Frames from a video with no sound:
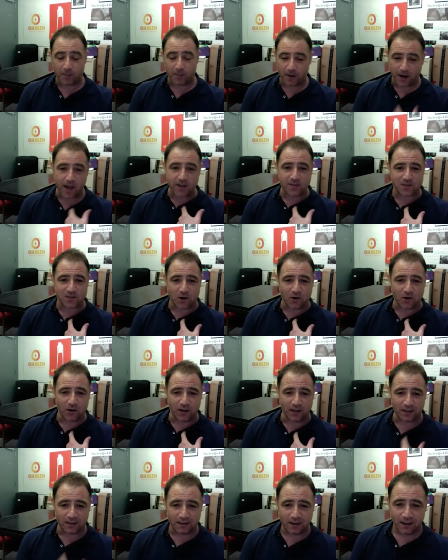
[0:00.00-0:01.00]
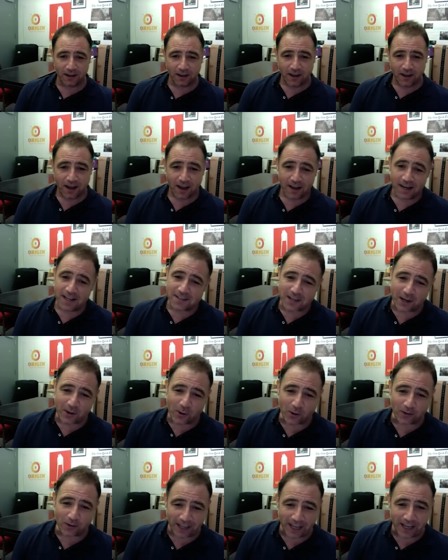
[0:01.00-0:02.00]
I mean, I certainly, at least I
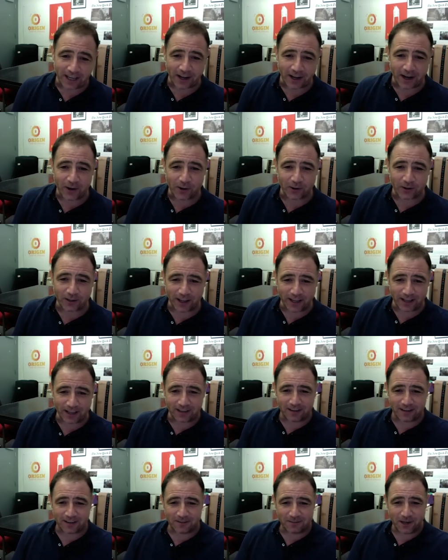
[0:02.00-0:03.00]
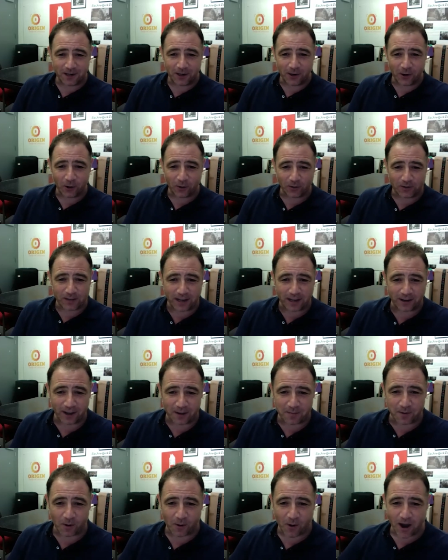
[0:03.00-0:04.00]
don't think I look like, you know, Deadeye
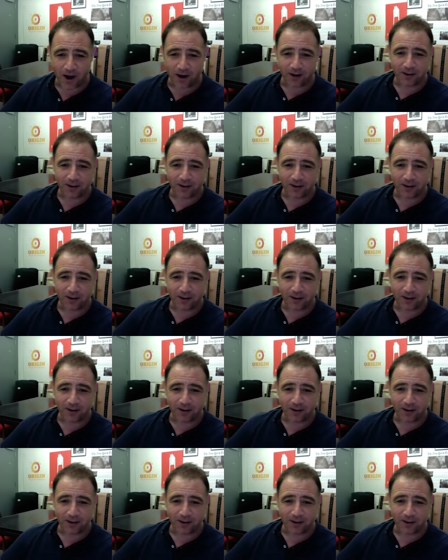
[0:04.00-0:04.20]
Maguire.